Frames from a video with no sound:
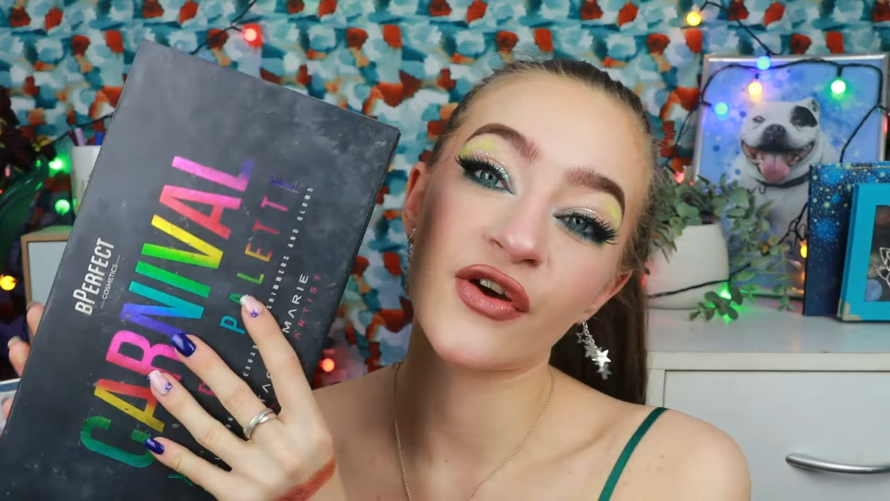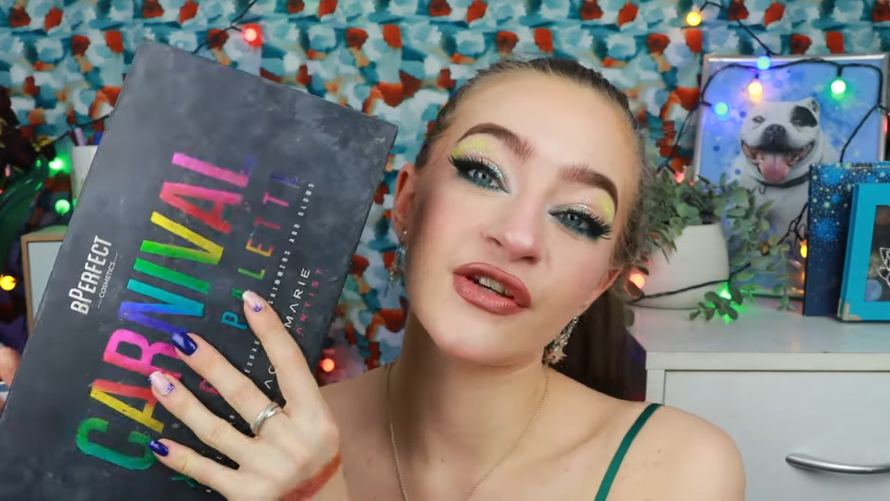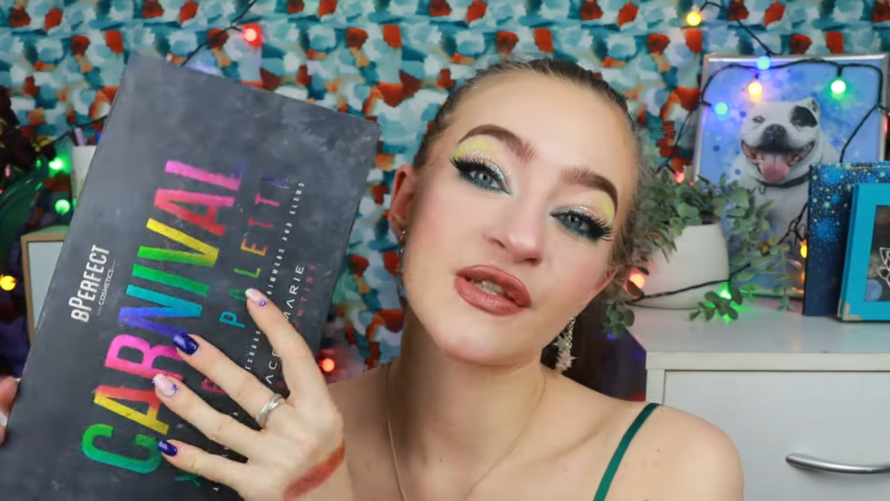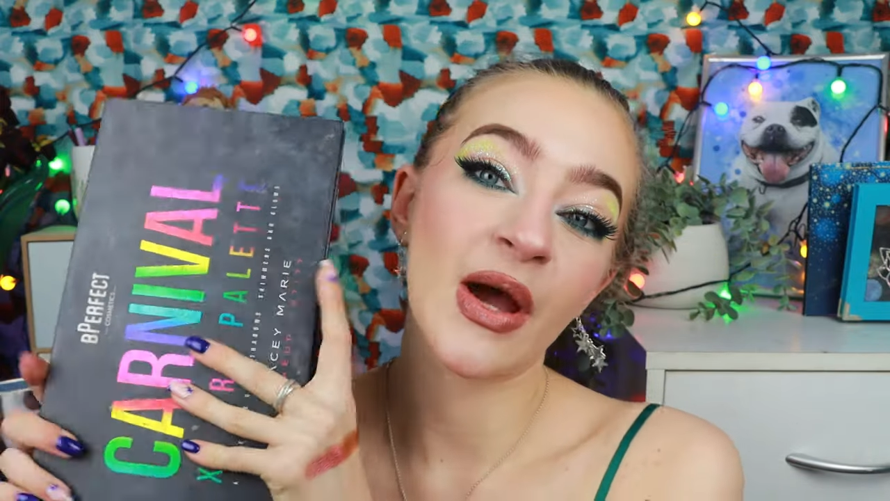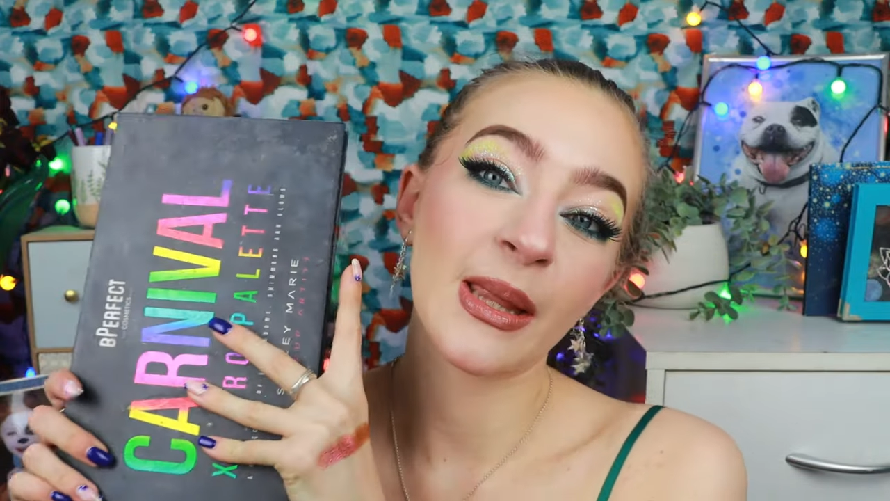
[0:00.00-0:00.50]

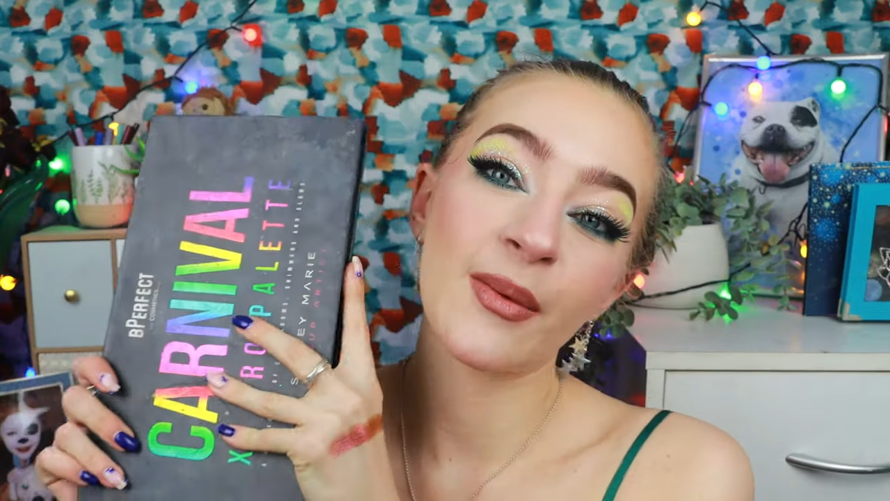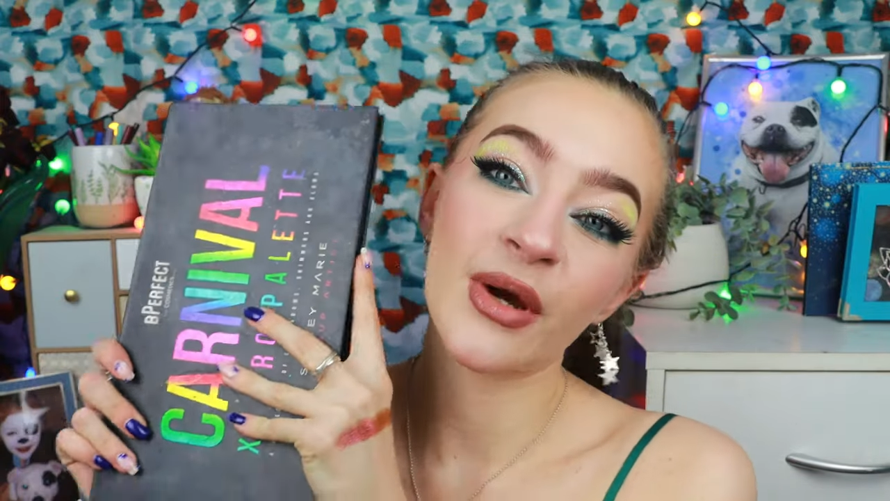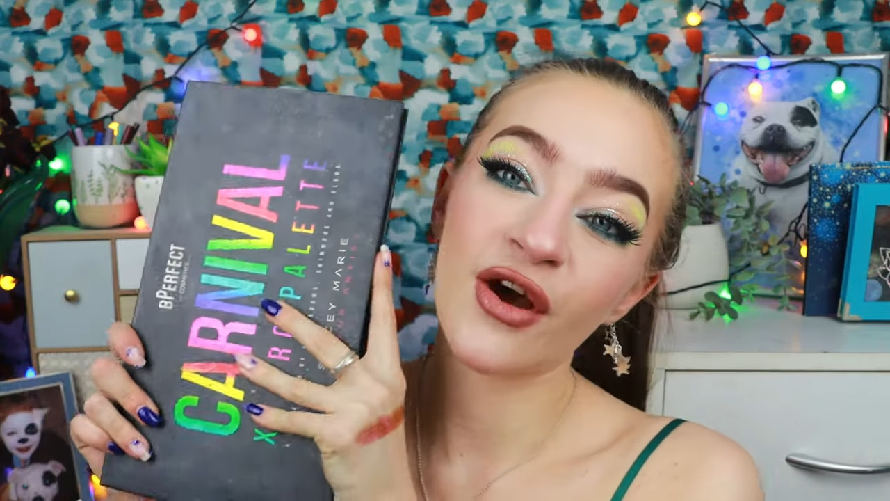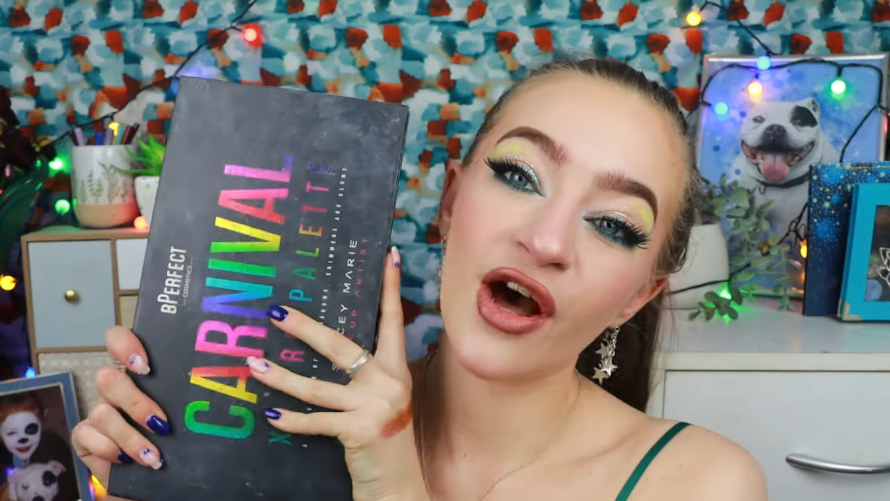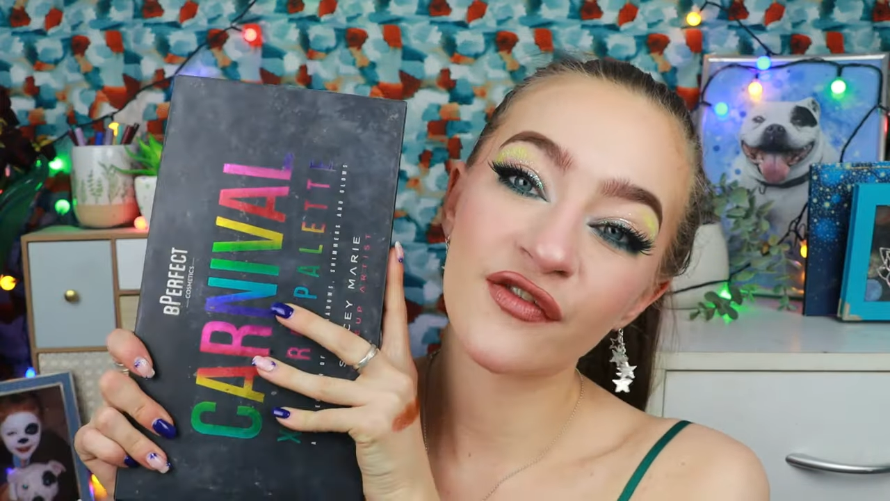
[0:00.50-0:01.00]
focus palette,
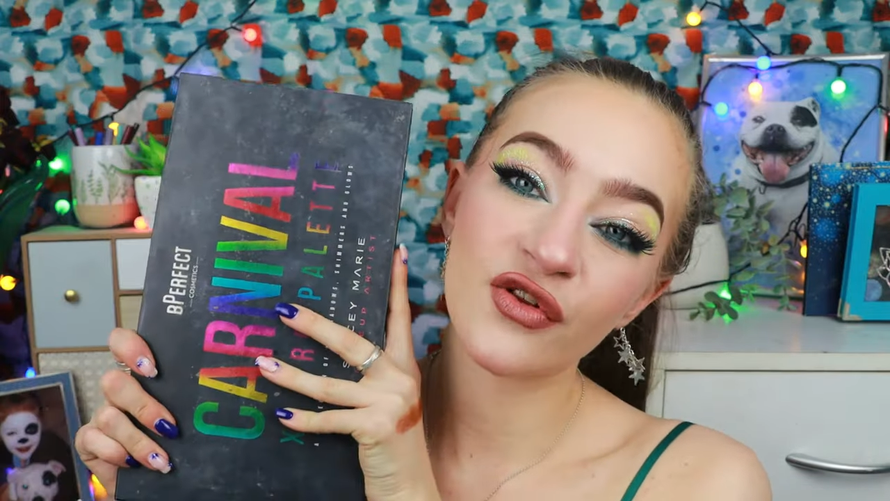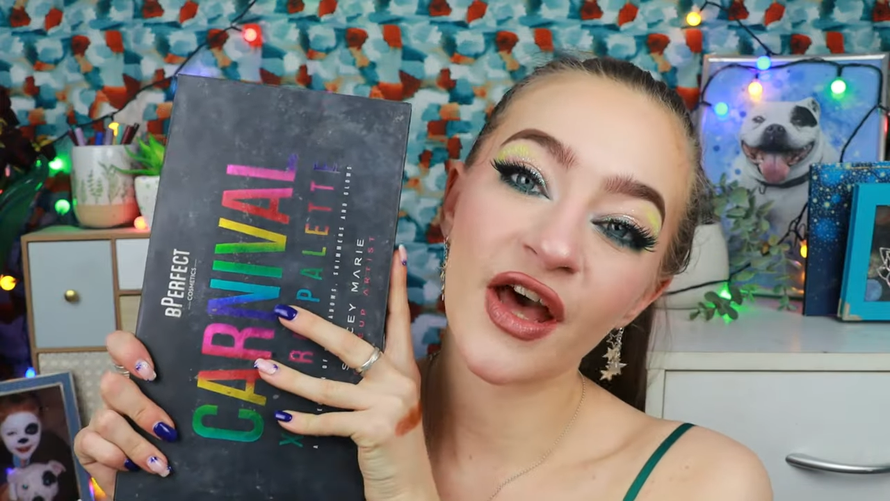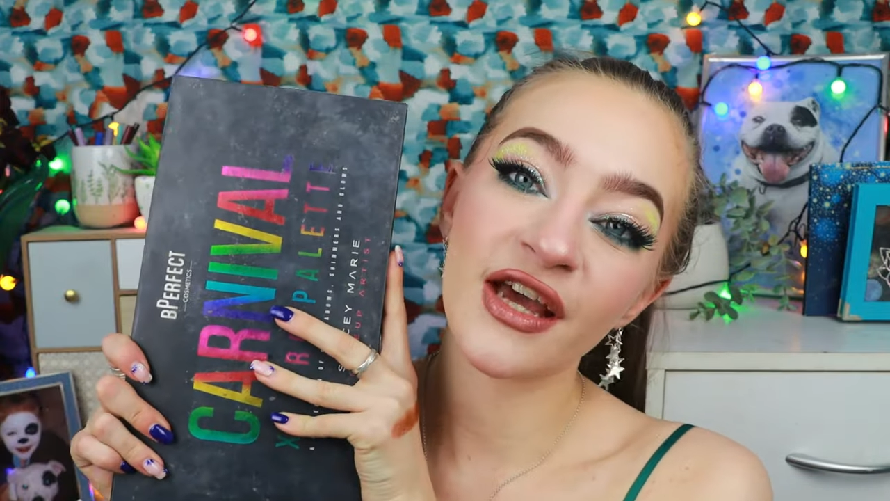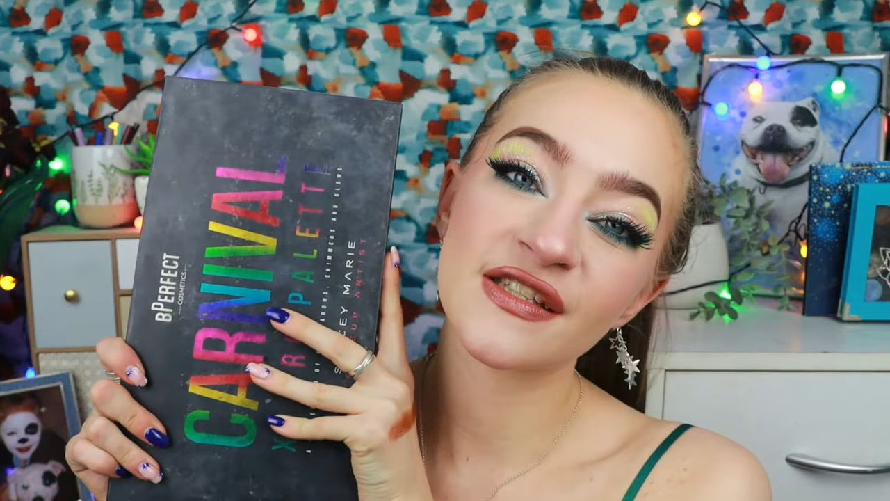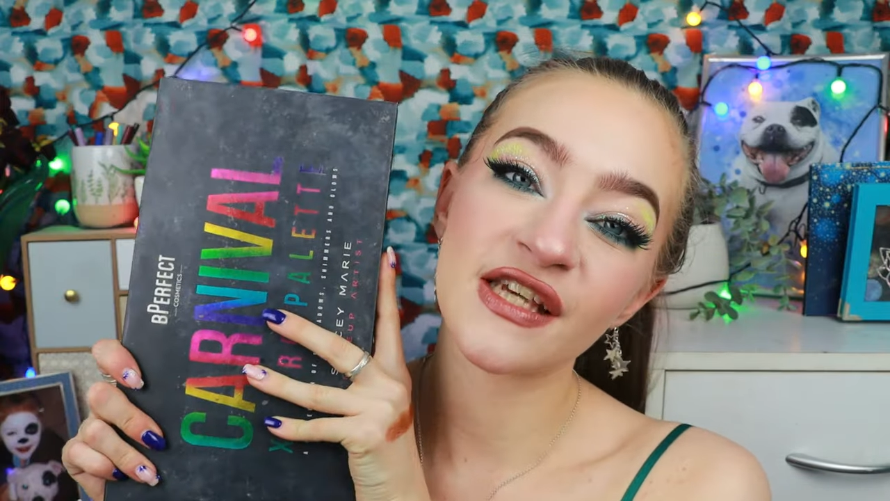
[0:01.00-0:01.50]
my
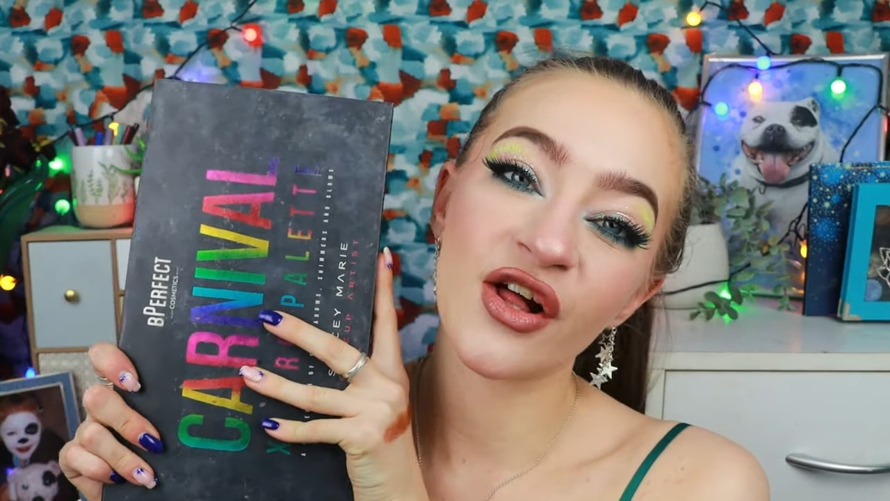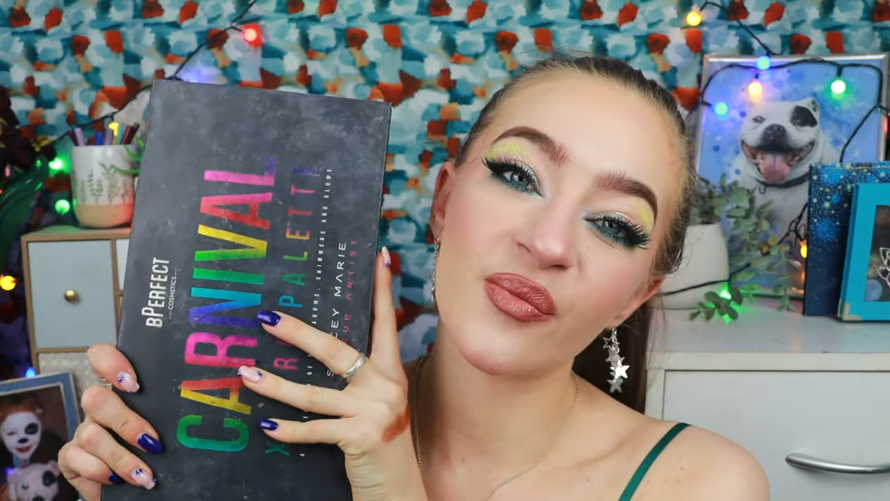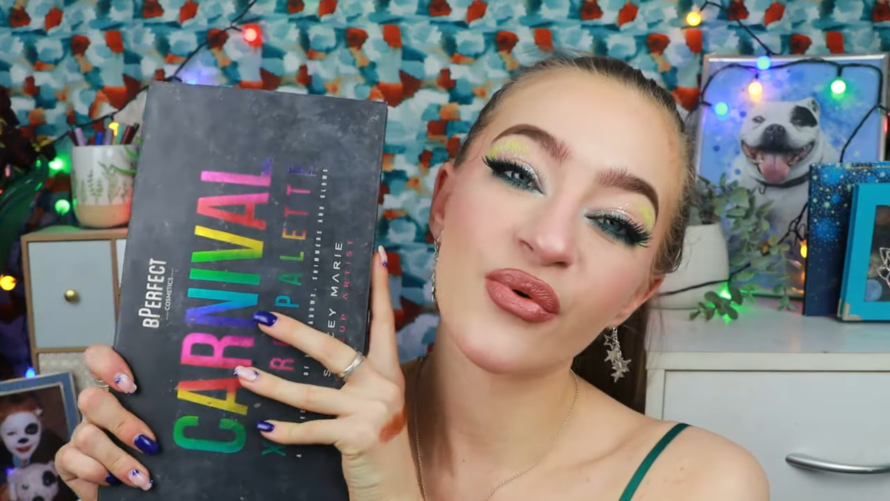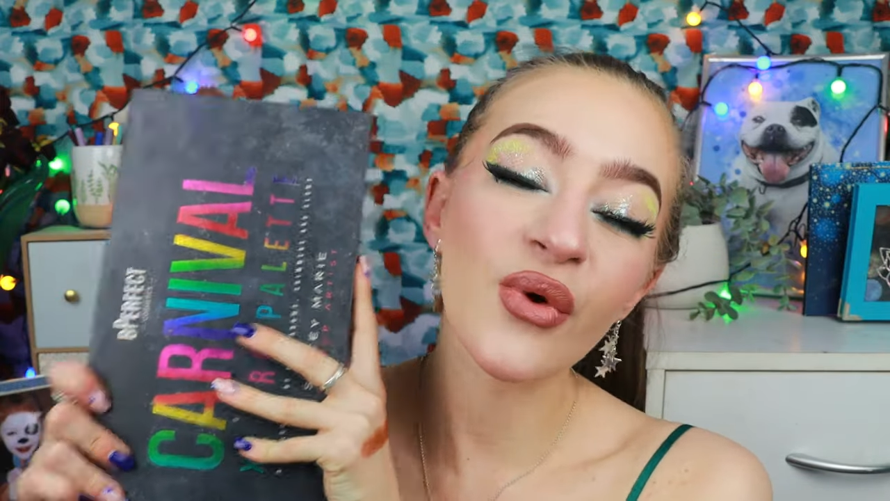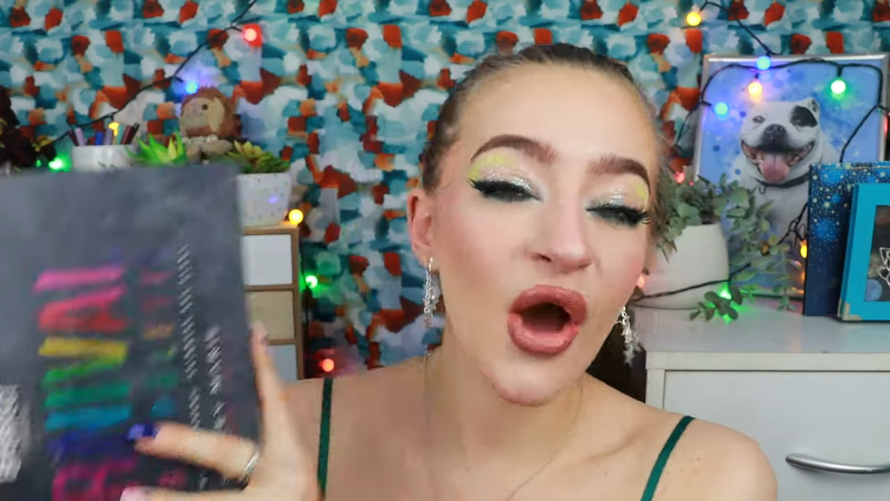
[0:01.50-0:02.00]
Carnival XL
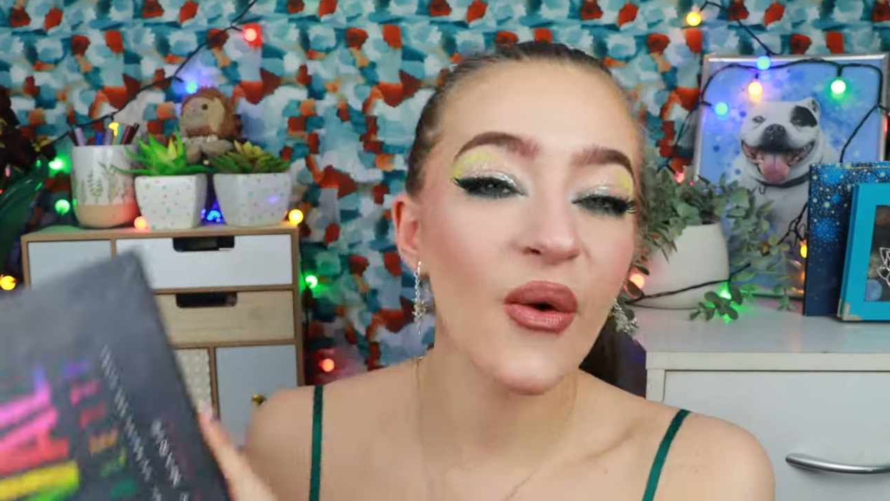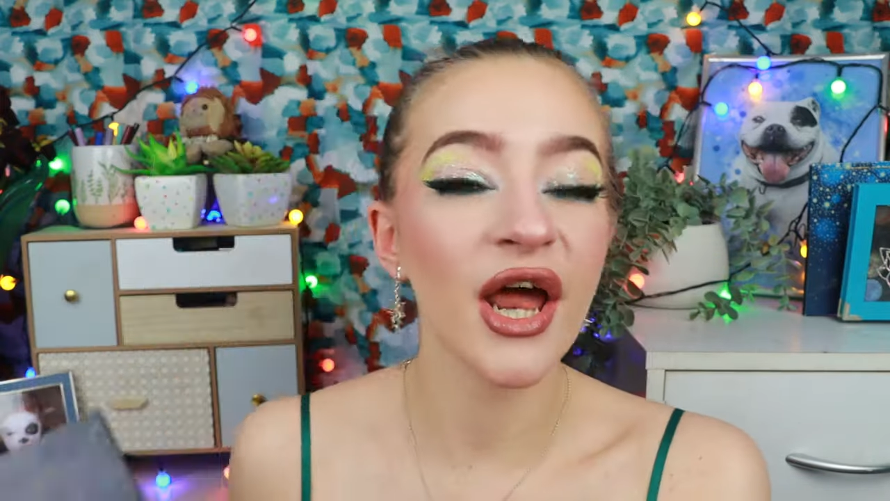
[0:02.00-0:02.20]
Pro,